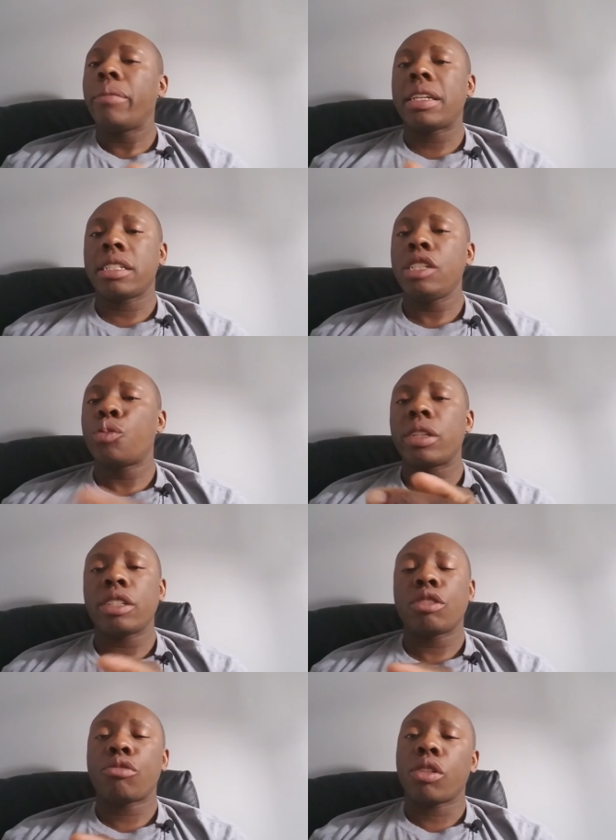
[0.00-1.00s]
because he's
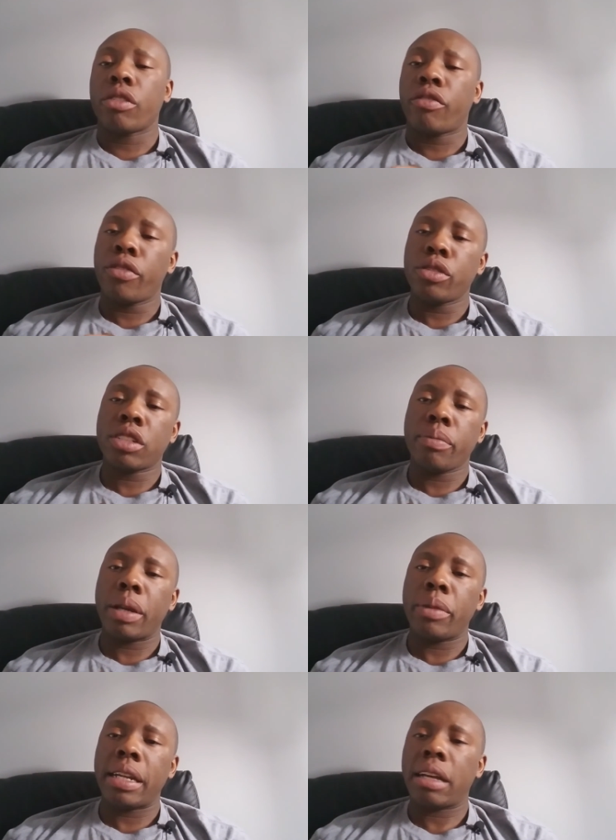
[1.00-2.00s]
willing to throw the first
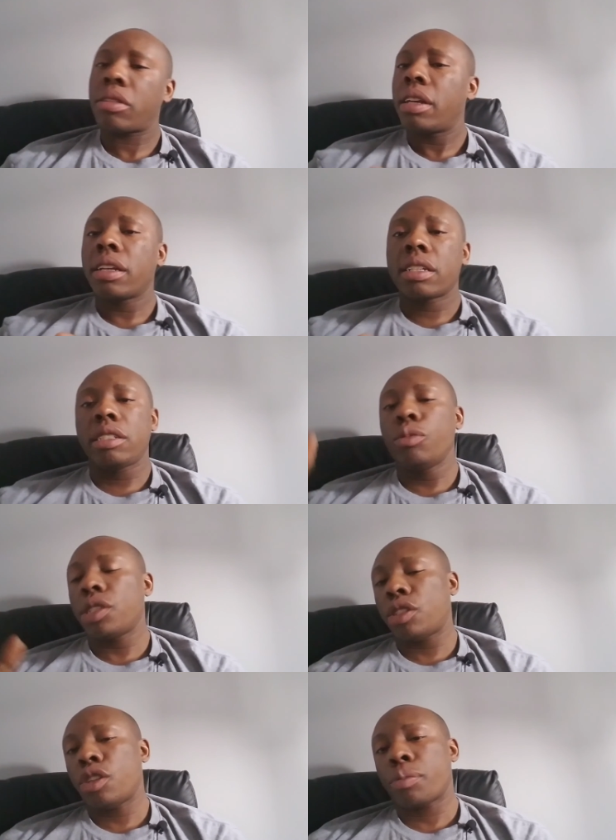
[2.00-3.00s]
amendment out because he
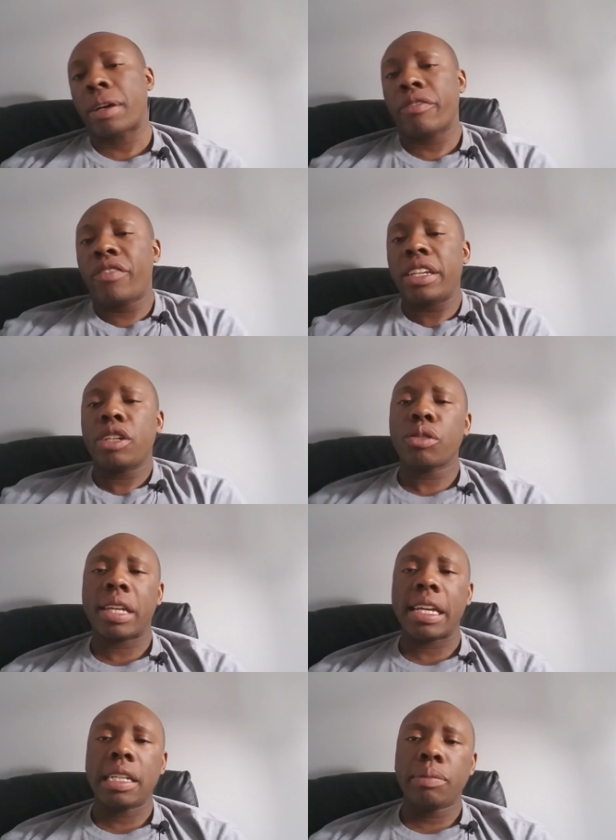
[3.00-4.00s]
wants to talk about video
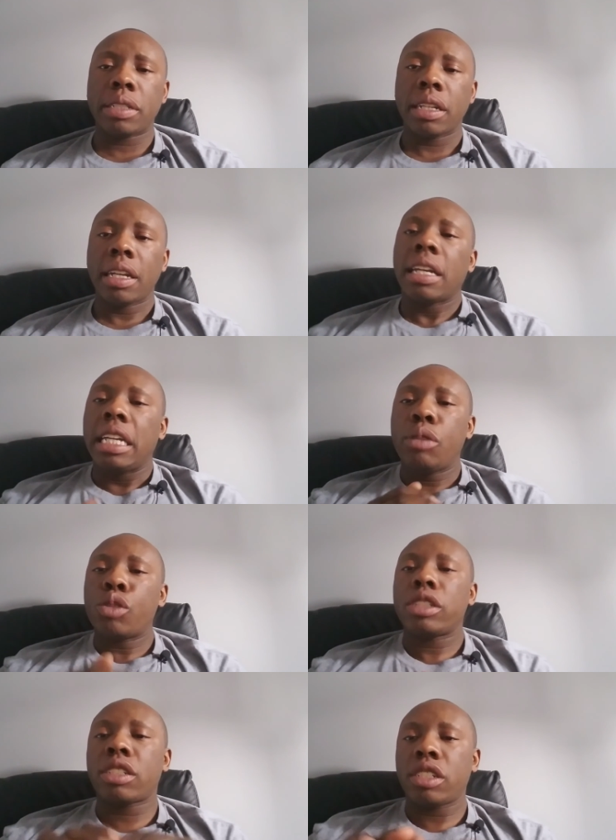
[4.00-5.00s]
games he
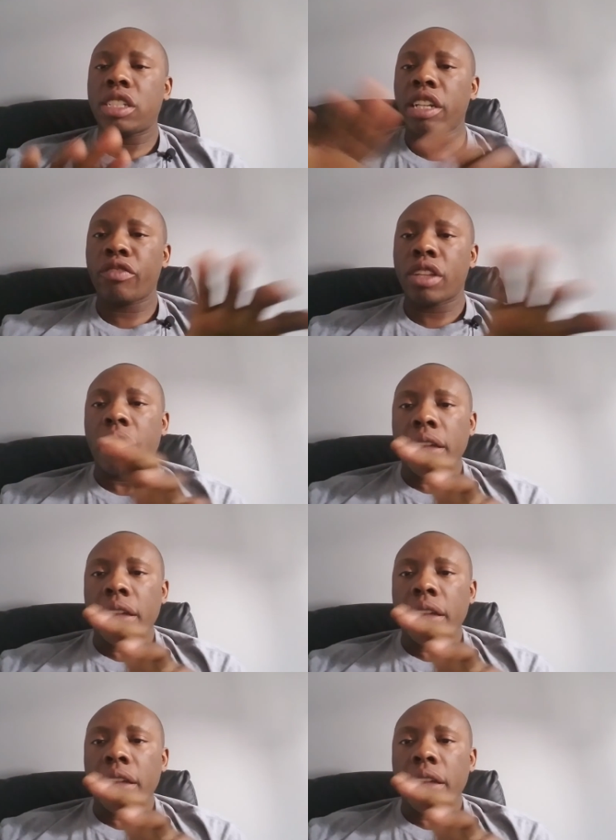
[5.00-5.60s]
wants to shift